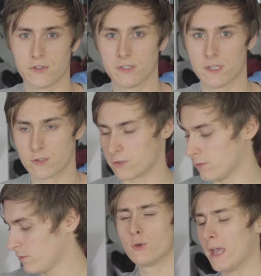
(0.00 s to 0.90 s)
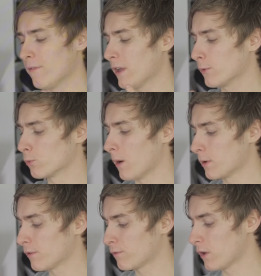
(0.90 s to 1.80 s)
little addition. We do have a
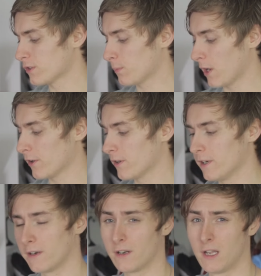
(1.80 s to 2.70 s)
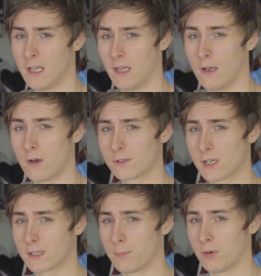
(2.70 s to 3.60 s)
rubber front spider here. It looks
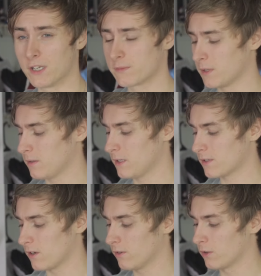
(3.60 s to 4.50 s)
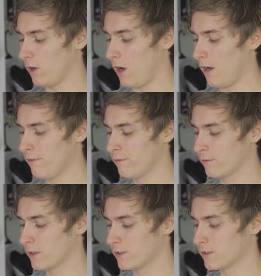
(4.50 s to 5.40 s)
like the placement is a little off
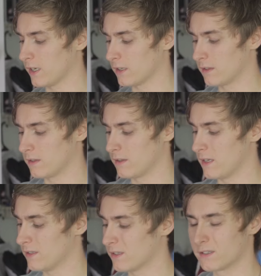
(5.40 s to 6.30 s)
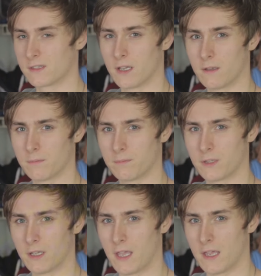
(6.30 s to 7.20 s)
because like this is the
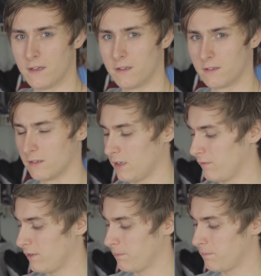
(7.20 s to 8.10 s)
head of the,